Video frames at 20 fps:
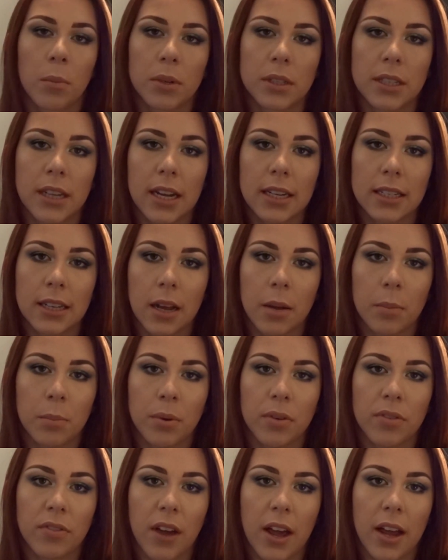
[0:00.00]
Protect
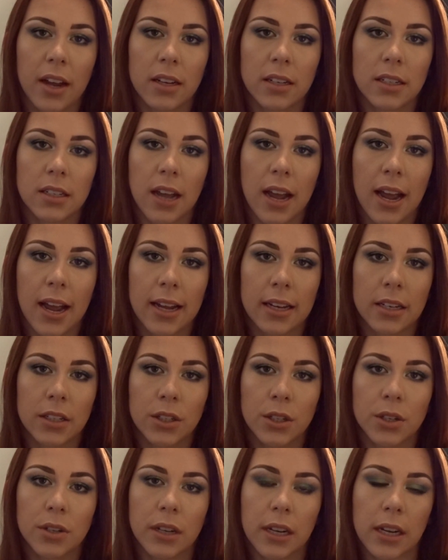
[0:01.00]
and Perfect
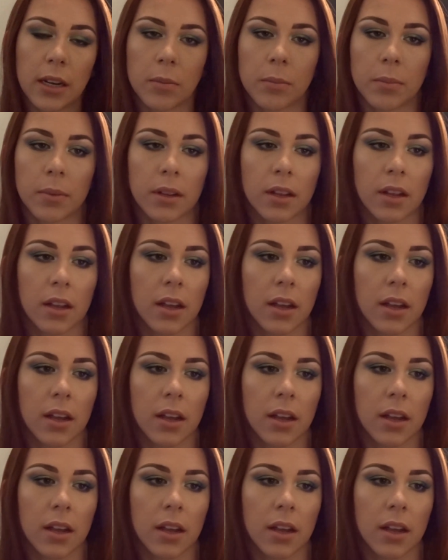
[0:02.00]
Hand Cream.